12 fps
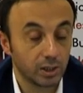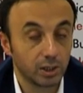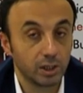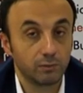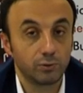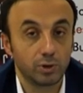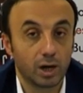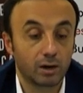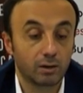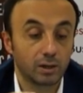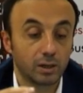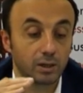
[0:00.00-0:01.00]
If you
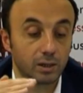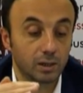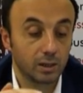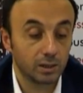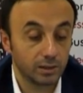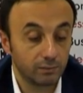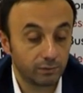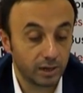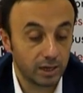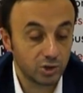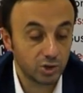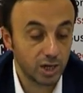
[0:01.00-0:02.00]
are
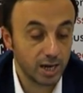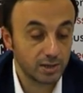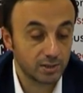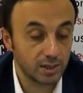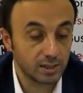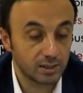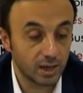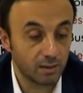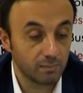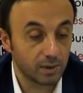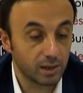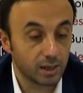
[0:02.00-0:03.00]
differentiating
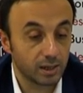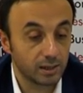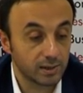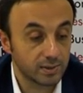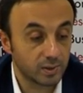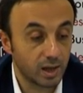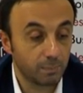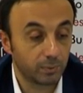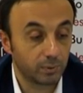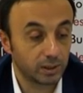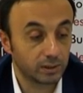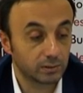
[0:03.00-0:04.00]
them in a
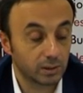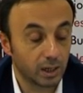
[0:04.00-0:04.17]
separate